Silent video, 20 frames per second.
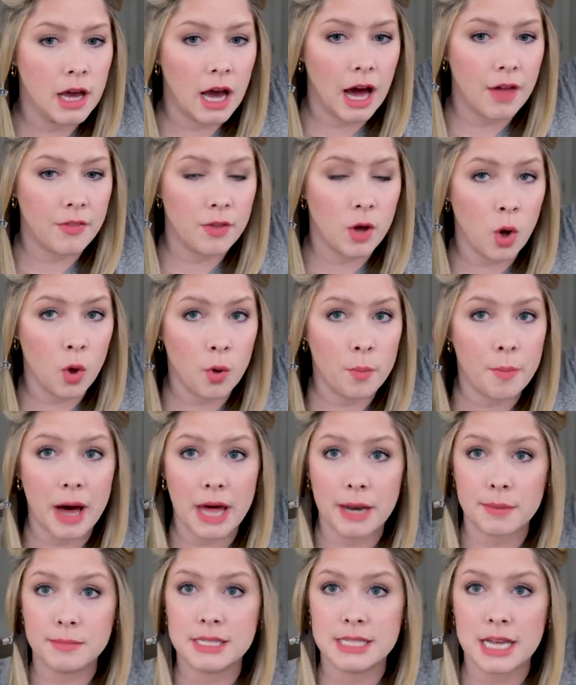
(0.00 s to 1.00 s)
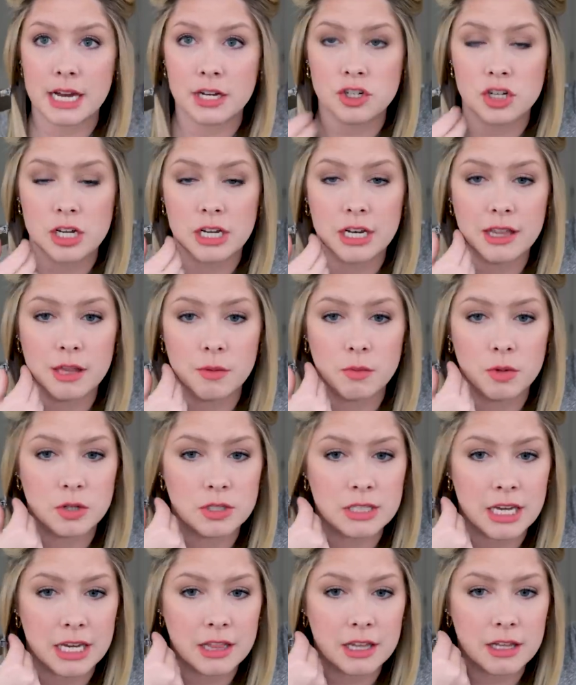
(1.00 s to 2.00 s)
On the whole bottom section, and then when you
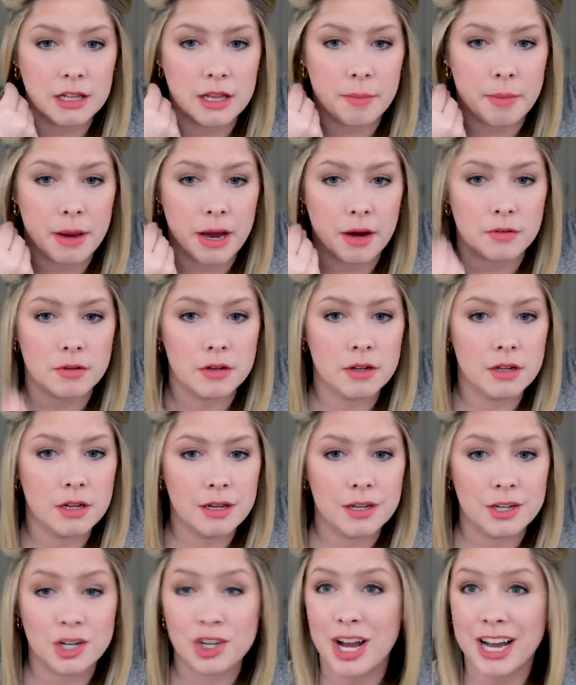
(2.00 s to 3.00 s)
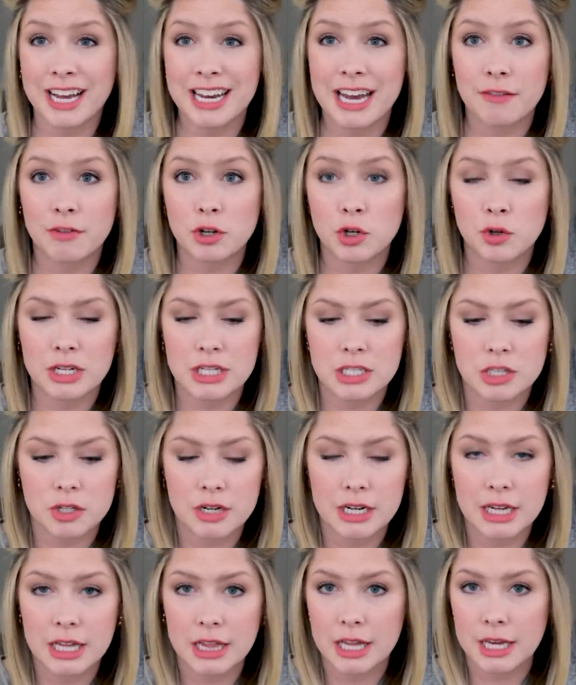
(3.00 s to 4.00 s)
take the clip out, you're not going to have a crease or
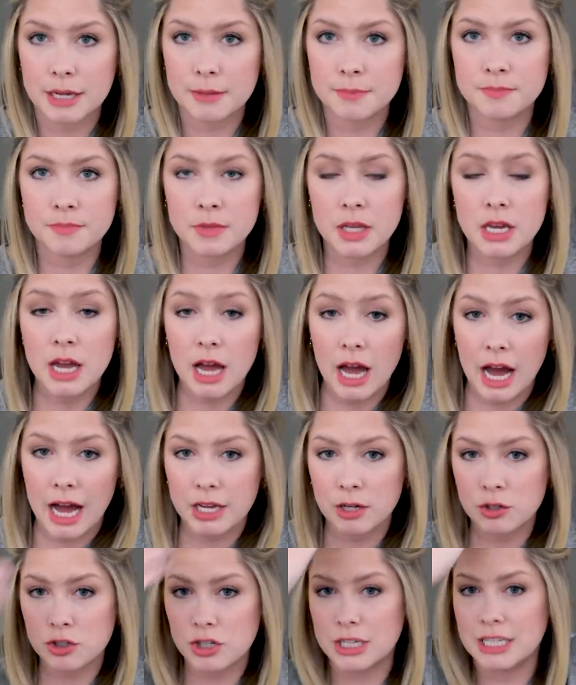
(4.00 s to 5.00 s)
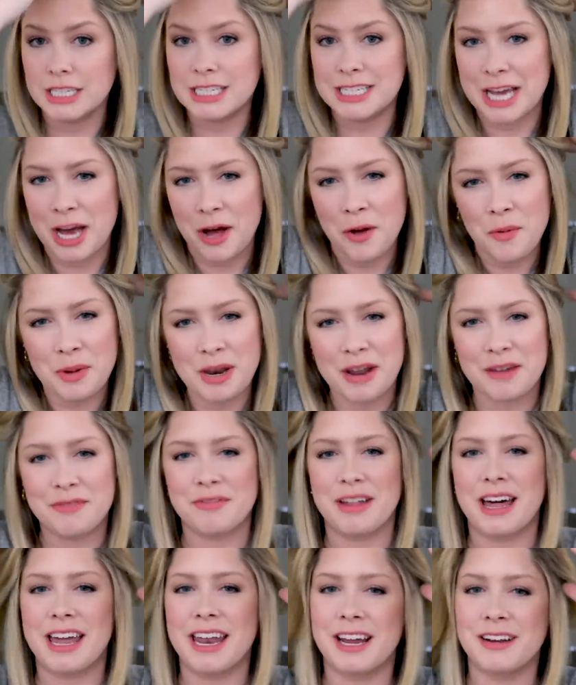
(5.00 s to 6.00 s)
anything. I usually can tell what I've
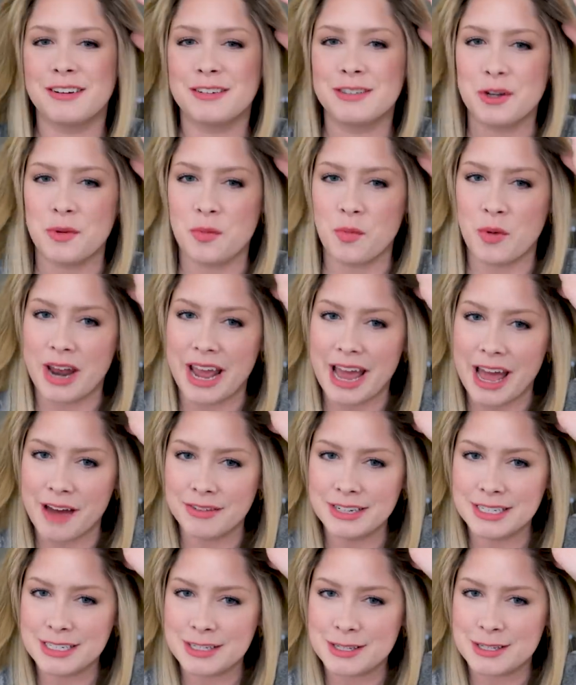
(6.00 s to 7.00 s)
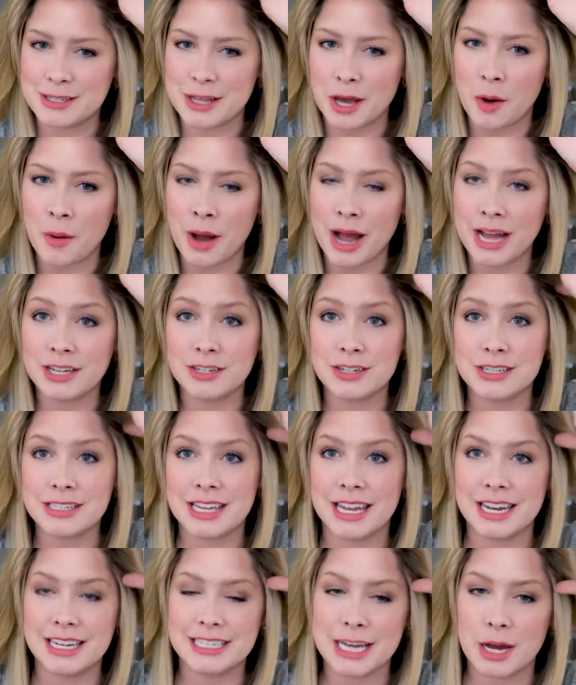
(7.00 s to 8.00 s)
flat ironed and what I haven't, so I can just
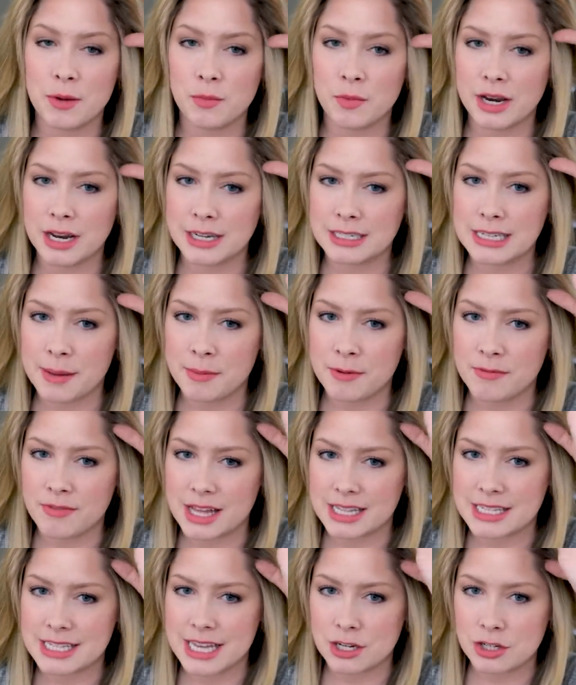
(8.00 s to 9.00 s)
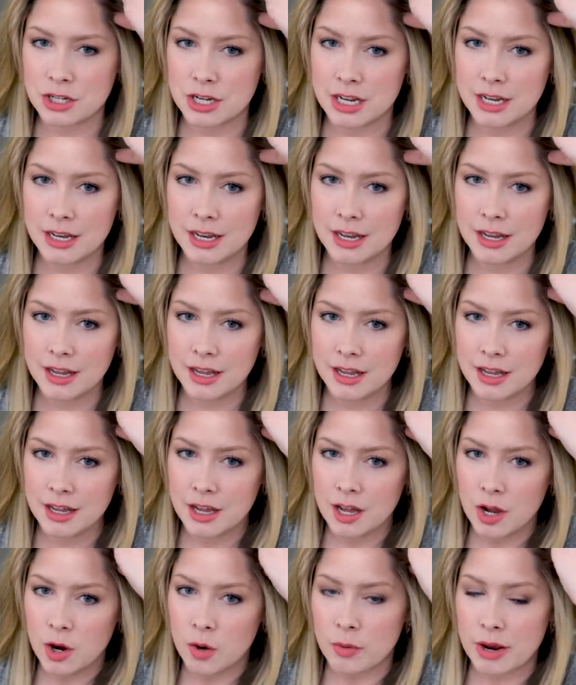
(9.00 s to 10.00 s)
let it down right on top of that section
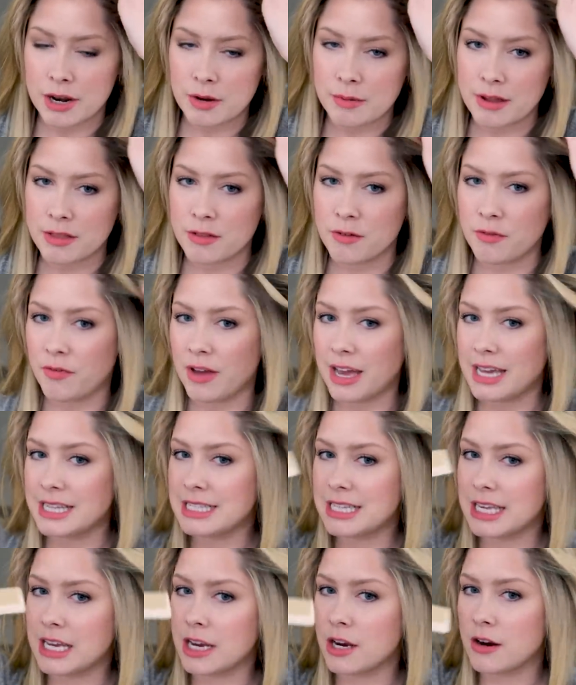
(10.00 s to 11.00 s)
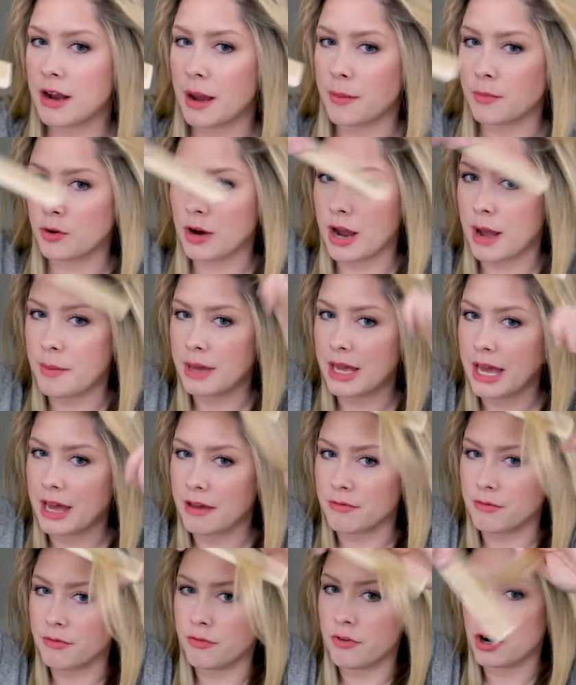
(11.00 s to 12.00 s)
Right around the face here, I'm grabbing a
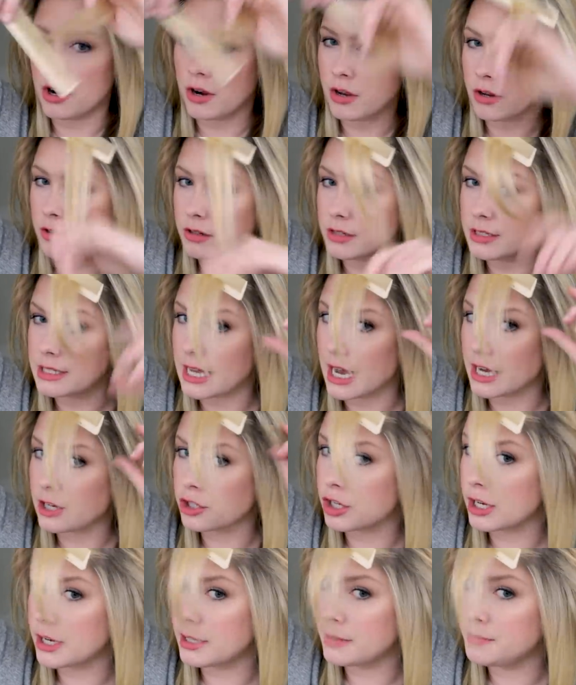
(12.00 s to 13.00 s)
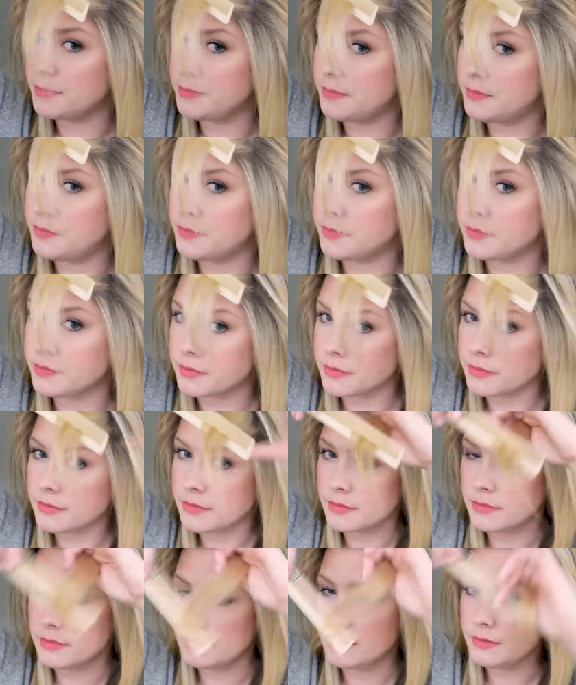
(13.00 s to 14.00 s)
vertical section
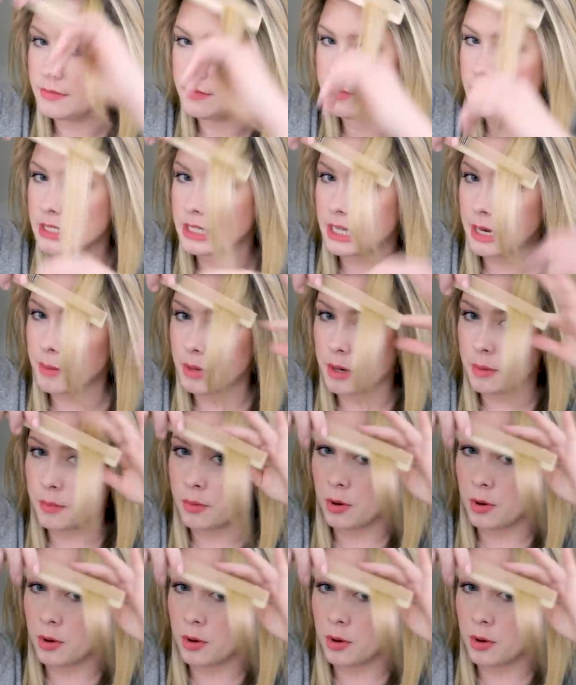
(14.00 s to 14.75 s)
and I'm gonna